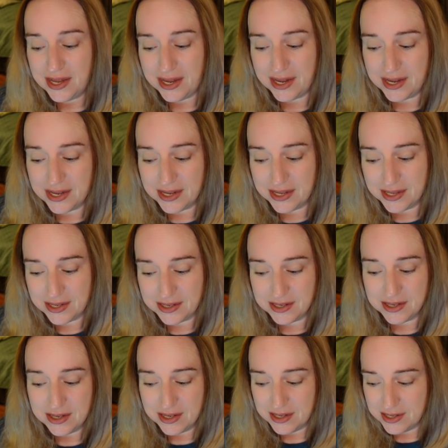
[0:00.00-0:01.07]

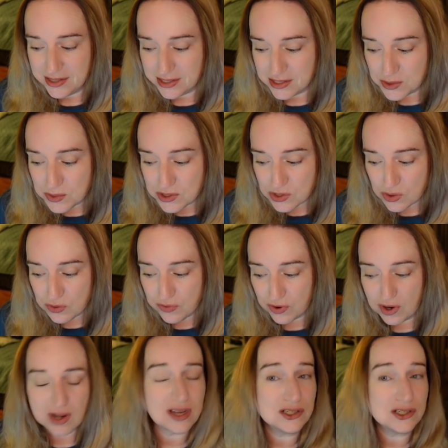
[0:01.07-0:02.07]
and this one sold for one